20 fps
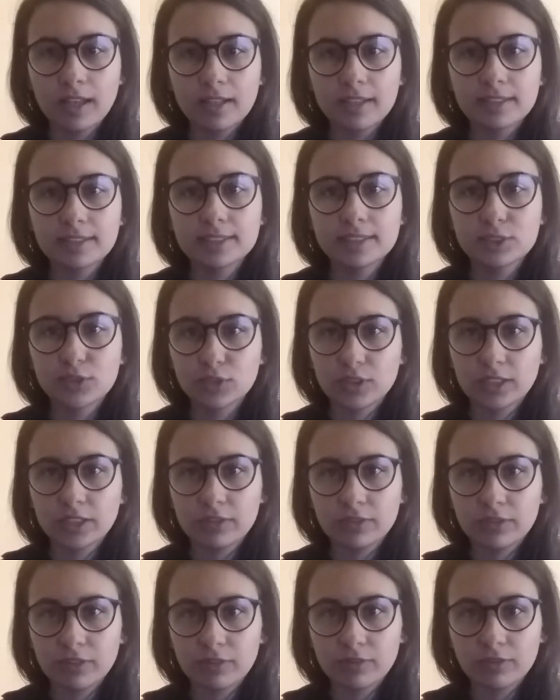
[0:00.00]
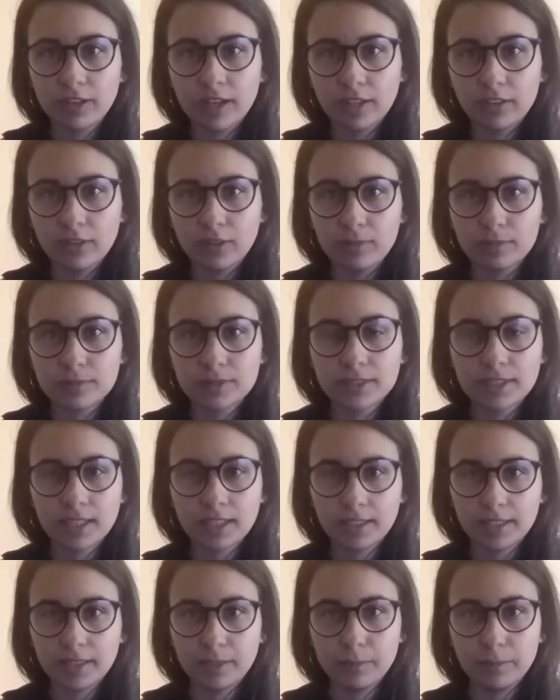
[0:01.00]
these three different fandoms a
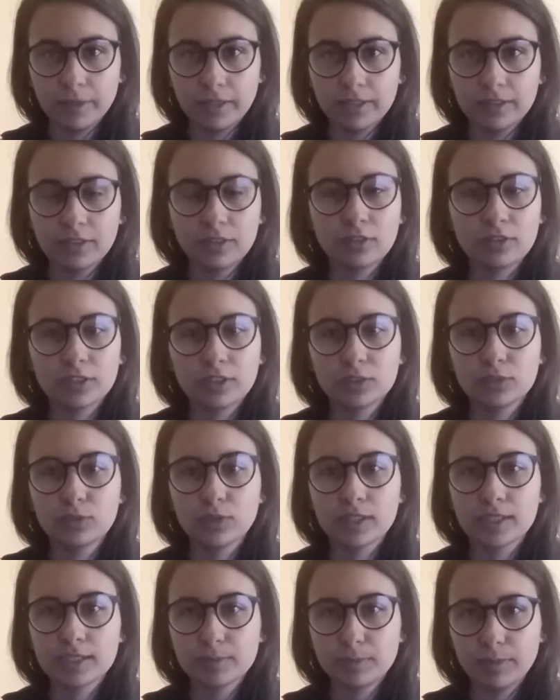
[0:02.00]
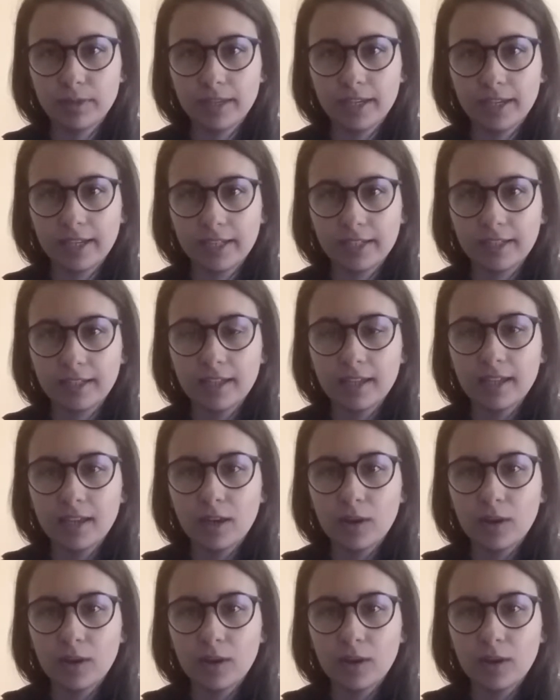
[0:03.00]
little bit in order to explain